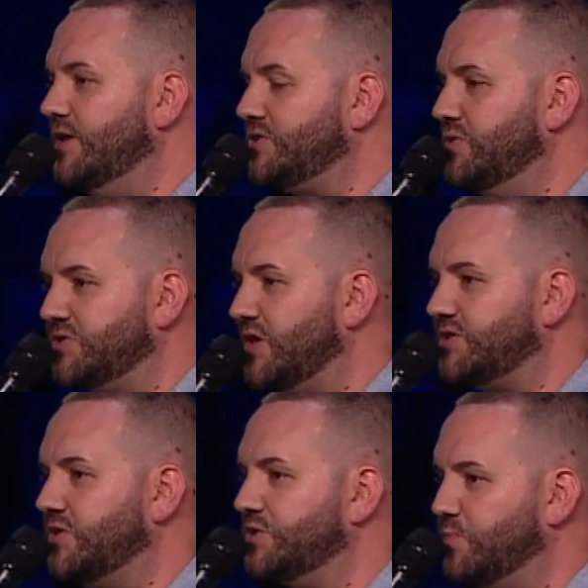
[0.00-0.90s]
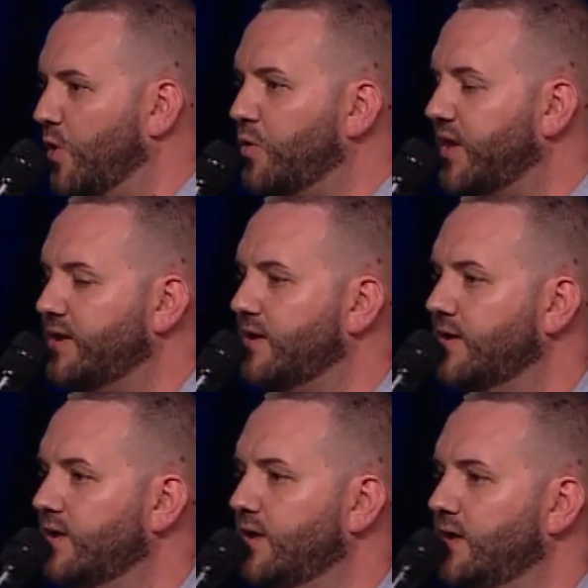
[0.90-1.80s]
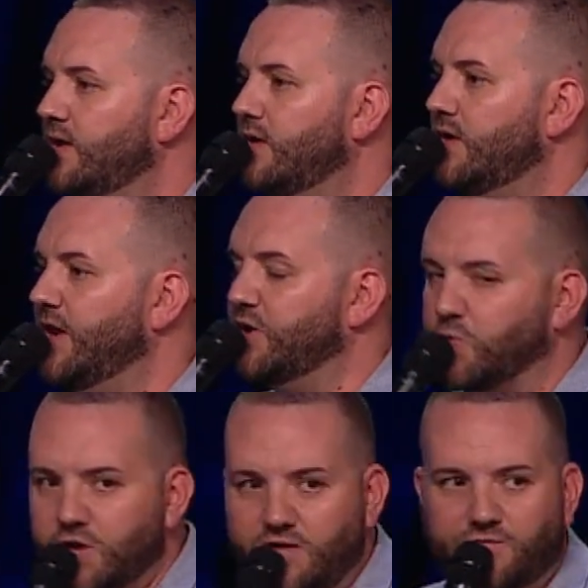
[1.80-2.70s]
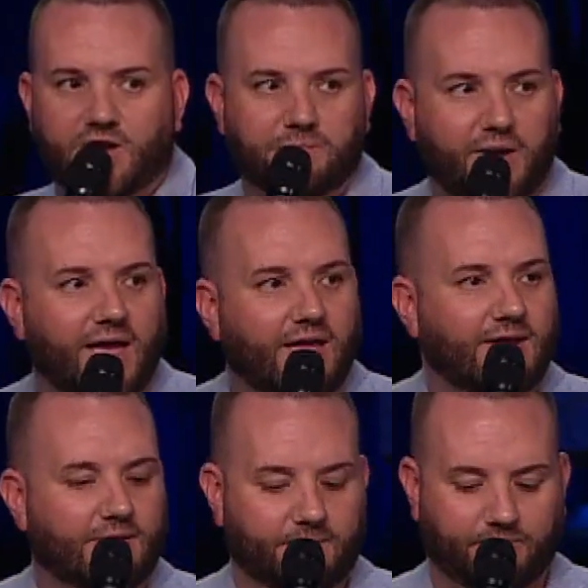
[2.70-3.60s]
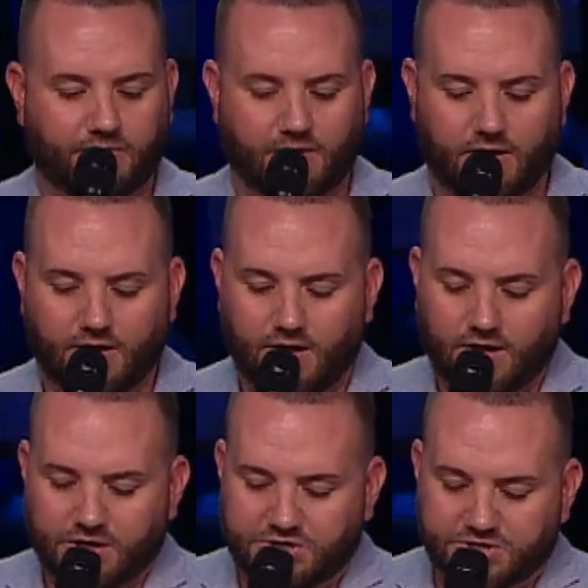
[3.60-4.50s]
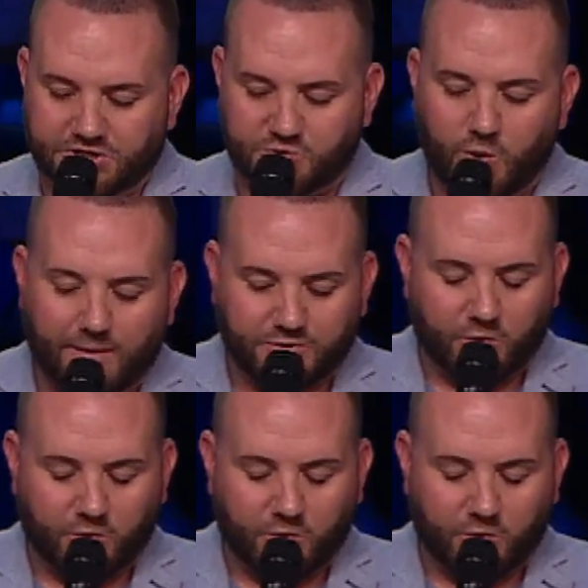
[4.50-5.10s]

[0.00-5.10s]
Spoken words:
his two sisters broken in grief and in pain? Jesus wept